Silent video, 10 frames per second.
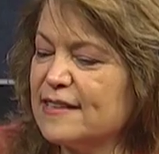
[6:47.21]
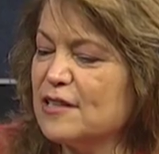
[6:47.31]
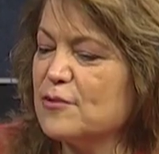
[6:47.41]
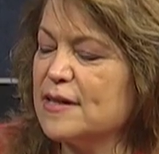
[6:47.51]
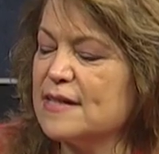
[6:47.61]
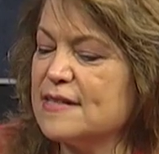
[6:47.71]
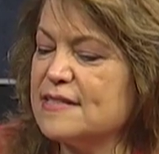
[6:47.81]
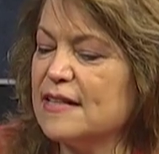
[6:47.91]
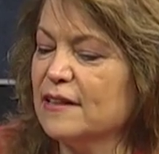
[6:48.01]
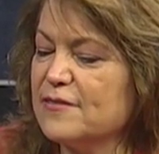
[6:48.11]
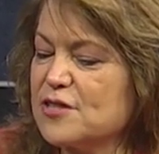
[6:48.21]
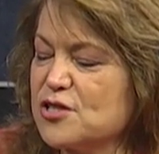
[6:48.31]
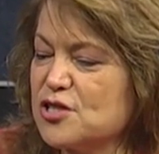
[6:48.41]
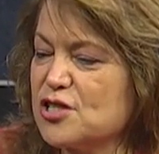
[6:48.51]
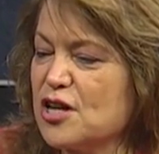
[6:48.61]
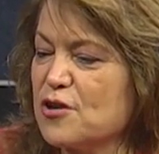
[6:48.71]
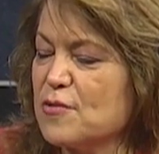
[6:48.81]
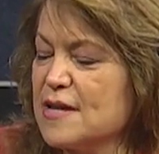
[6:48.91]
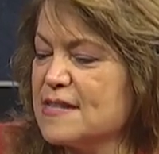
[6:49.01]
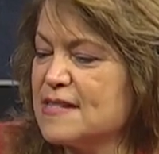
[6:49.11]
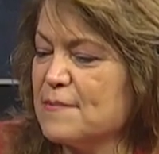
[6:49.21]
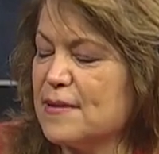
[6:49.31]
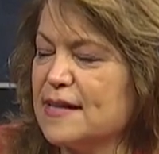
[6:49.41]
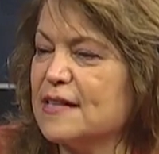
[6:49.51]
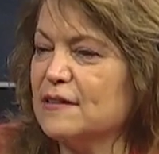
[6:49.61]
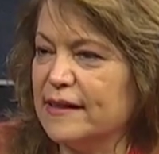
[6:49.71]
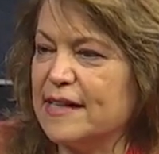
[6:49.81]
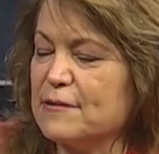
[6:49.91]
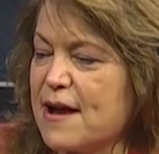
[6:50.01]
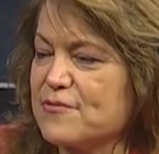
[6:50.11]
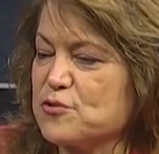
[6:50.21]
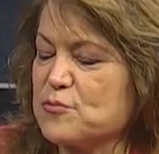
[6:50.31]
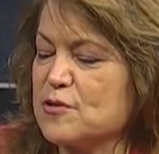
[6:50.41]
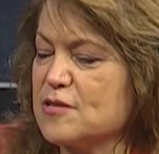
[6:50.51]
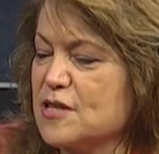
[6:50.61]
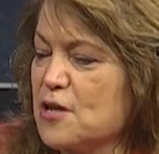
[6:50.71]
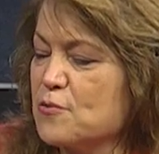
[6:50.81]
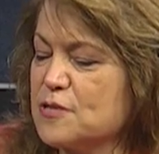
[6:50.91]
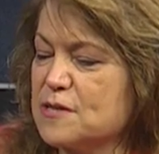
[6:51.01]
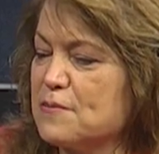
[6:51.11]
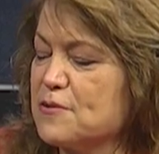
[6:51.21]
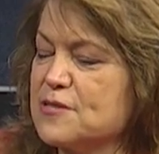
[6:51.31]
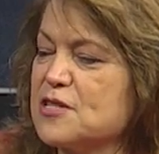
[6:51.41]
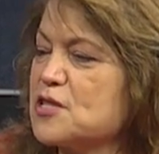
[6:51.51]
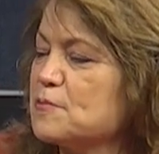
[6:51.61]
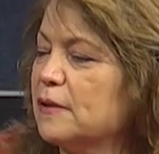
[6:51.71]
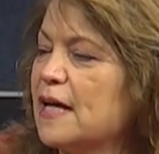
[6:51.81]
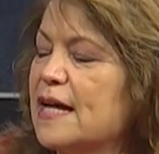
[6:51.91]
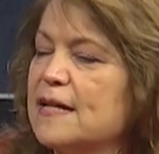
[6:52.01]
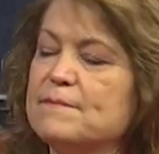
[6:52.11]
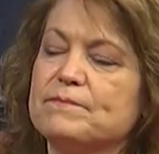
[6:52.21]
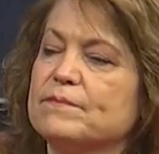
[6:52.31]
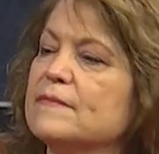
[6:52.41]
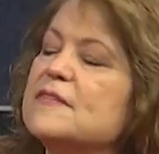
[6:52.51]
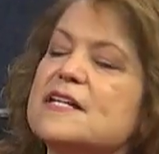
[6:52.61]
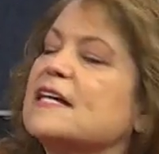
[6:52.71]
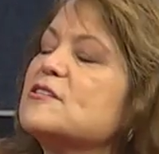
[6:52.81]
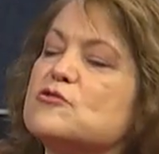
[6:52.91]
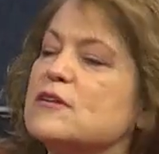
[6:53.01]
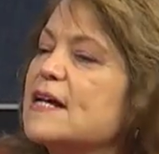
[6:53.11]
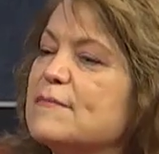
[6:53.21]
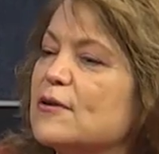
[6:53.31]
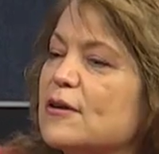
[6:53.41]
in a television show, somebody you'll hear afterwards was supposed to just play the next door neighbor.